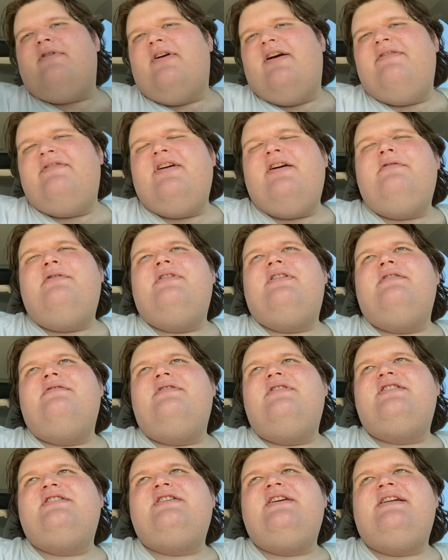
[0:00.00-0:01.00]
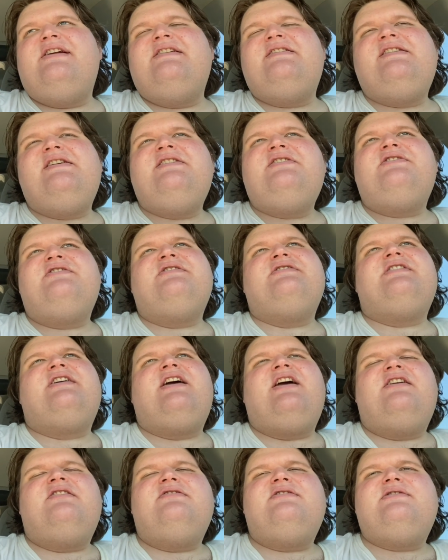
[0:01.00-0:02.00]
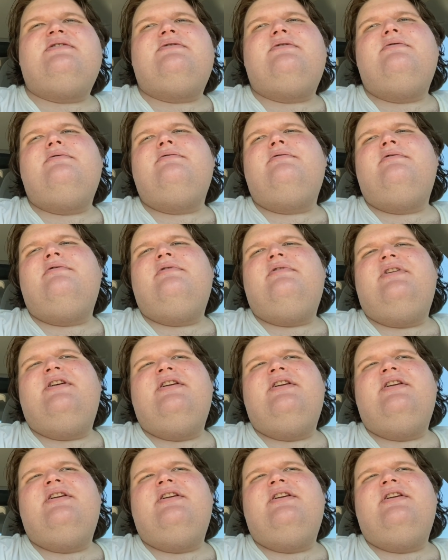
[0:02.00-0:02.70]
I've dealt with it with shitty teachers I had in school.